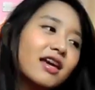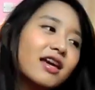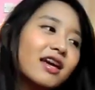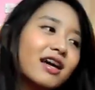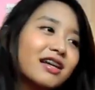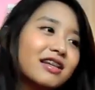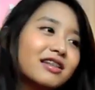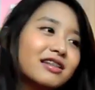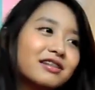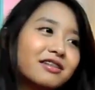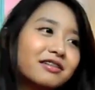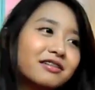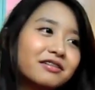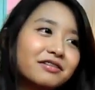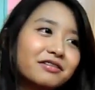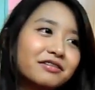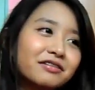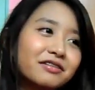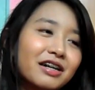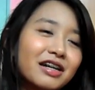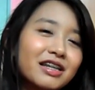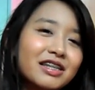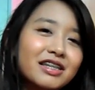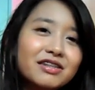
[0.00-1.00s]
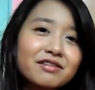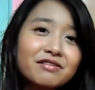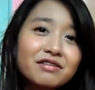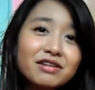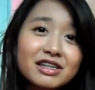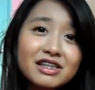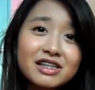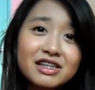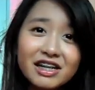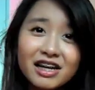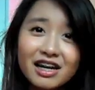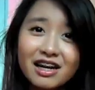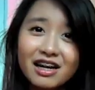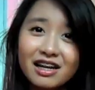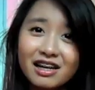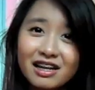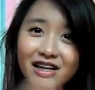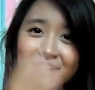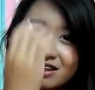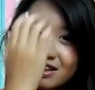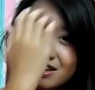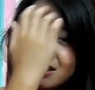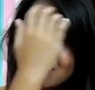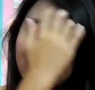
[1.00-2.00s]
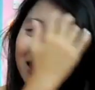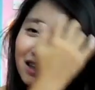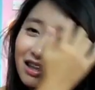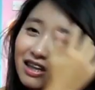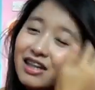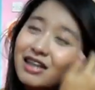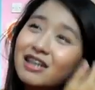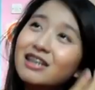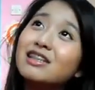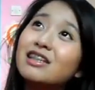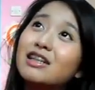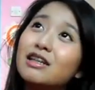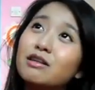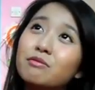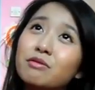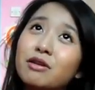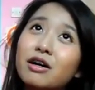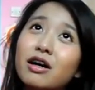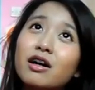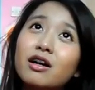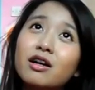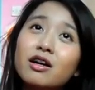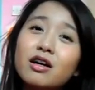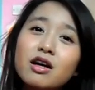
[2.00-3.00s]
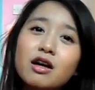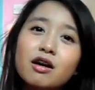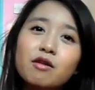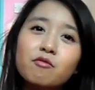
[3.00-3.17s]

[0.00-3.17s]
Yeah, so I just want to share a little things about